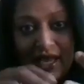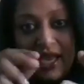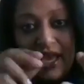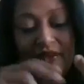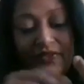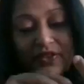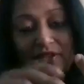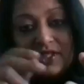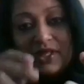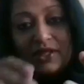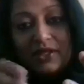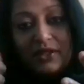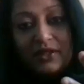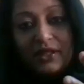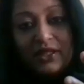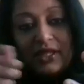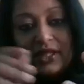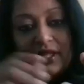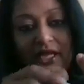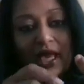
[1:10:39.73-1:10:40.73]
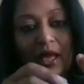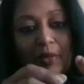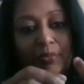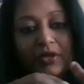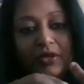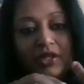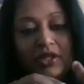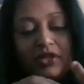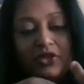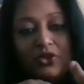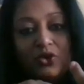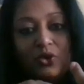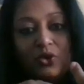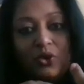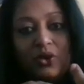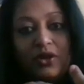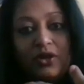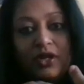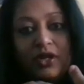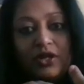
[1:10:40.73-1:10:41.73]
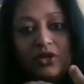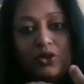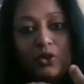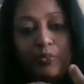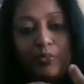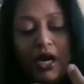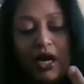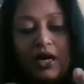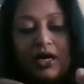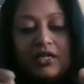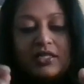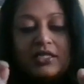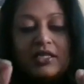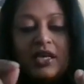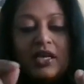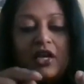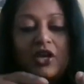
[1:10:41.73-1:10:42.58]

Every single thing that happened in your past,